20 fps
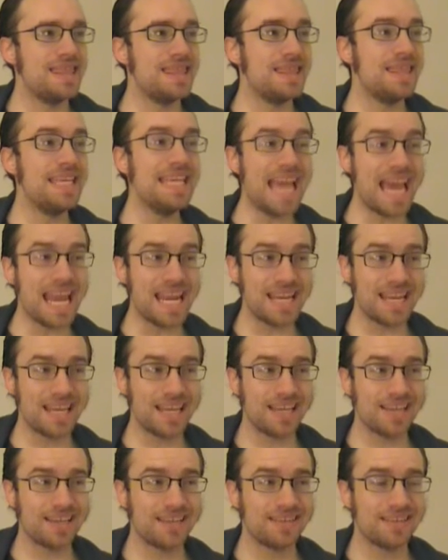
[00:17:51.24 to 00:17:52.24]
The
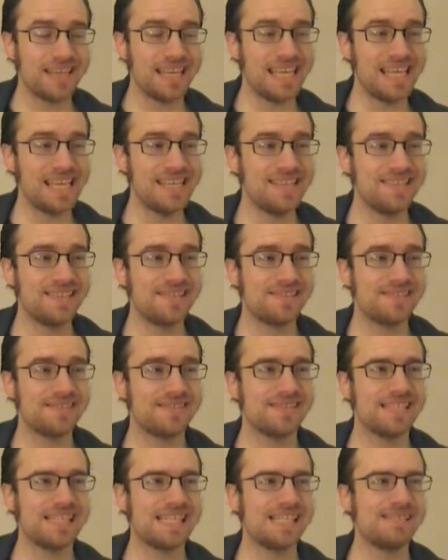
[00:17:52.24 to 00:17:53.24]
ending
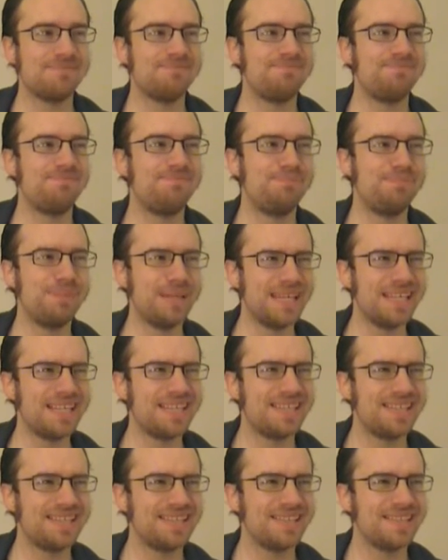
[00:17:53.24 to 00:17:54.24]
is a
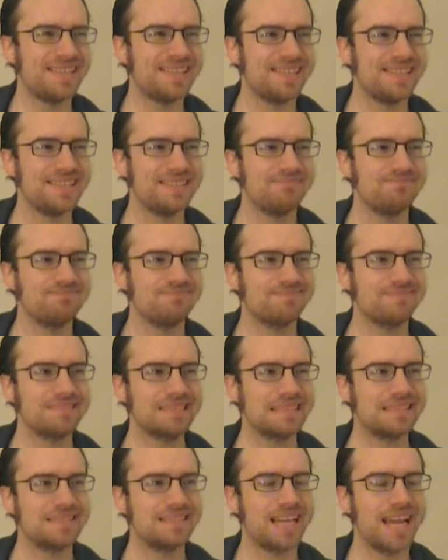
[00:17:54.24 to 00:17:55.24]
bit
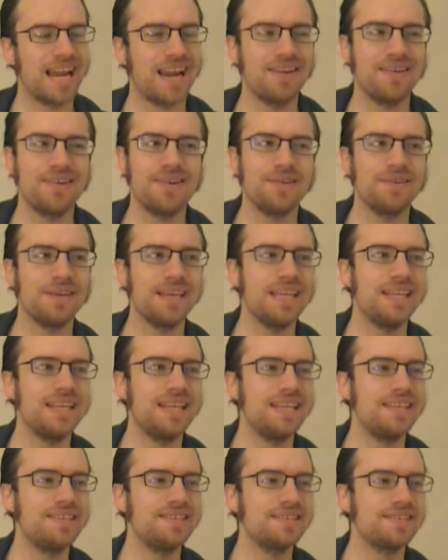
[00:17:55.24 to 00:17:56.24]
I don't know, it,
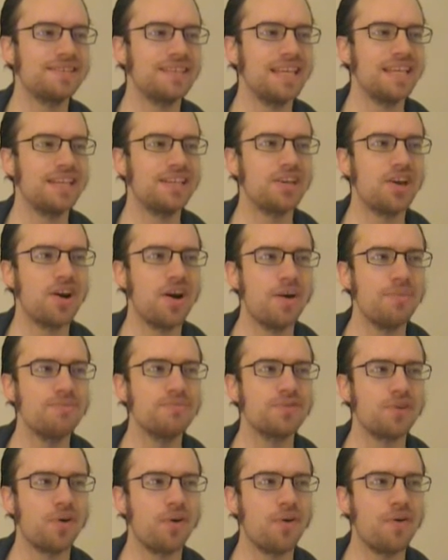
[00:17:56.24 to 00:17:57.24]
it just, it
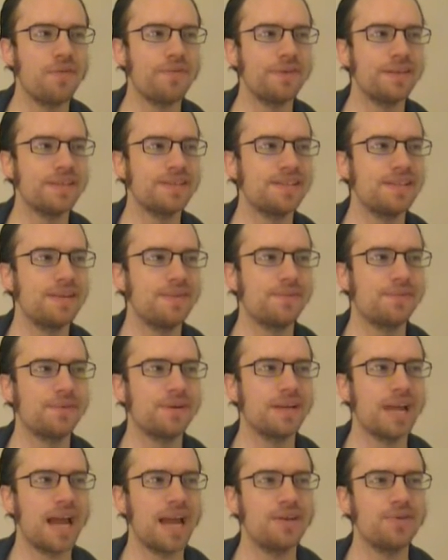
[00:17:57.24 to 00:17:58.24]
comes off as
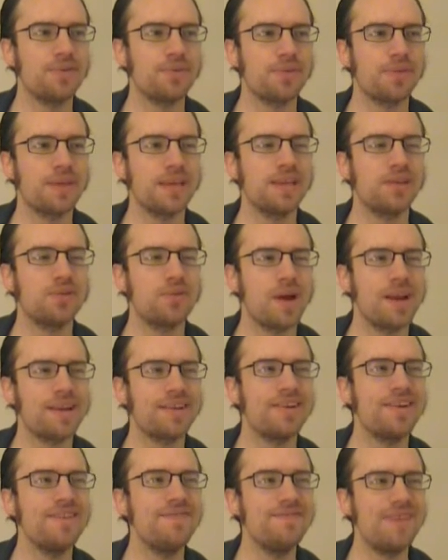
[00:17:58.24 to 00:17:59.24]
different. I don't think it quite
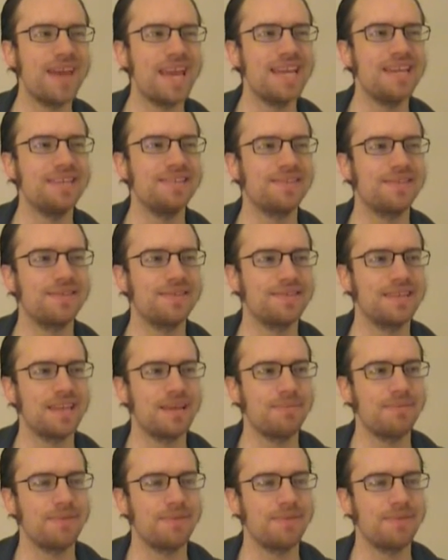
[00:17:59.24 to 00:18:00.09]
conveys the same